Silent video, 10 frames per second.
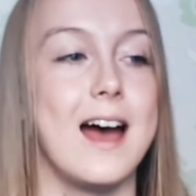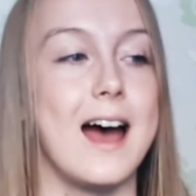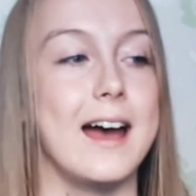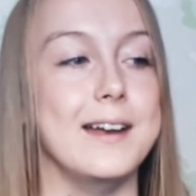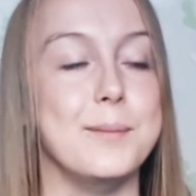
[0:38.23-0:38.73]

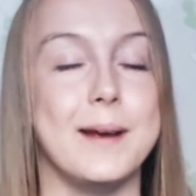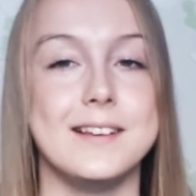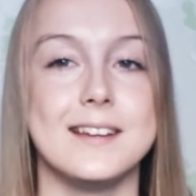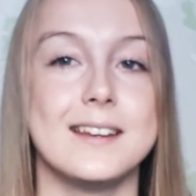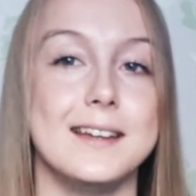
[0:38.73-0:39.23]
and
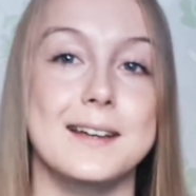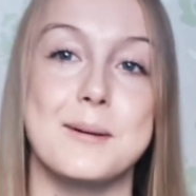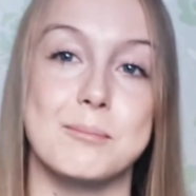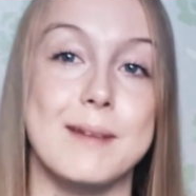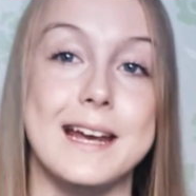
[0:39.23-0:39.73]
basically
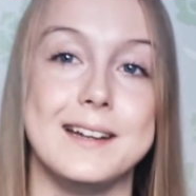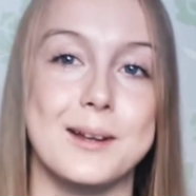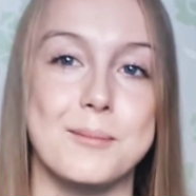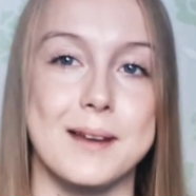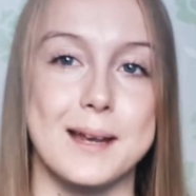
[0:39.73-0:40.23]
made
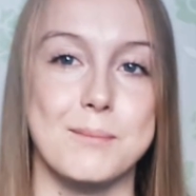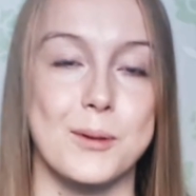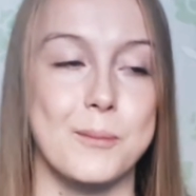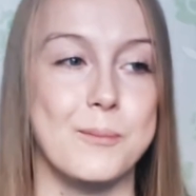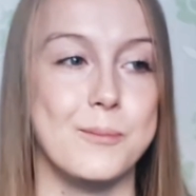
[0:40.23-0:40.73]
them name
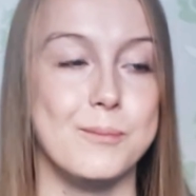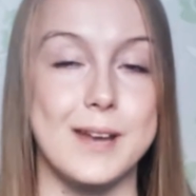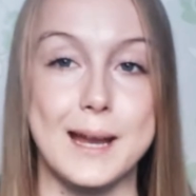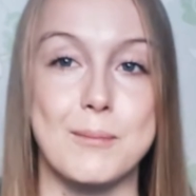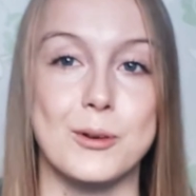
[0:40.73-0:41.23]
them
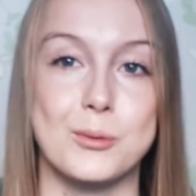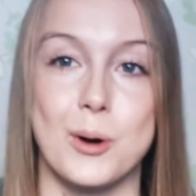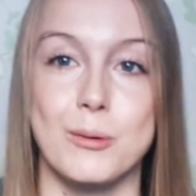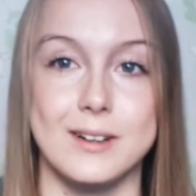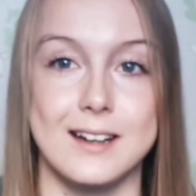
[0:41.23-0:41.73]
name us
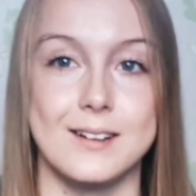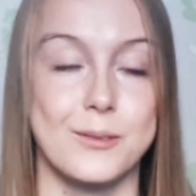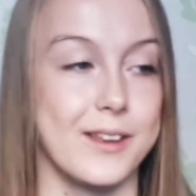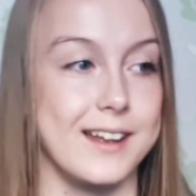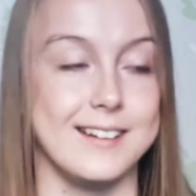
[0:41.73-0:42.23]
what we did
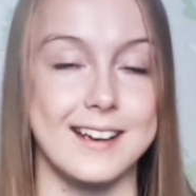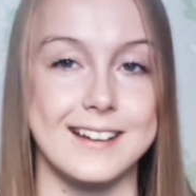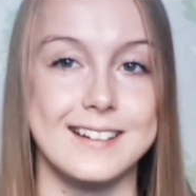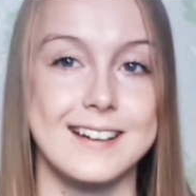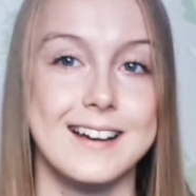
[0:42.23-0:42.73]
what they
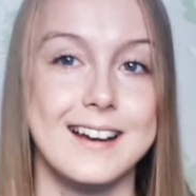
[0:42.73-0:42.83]
did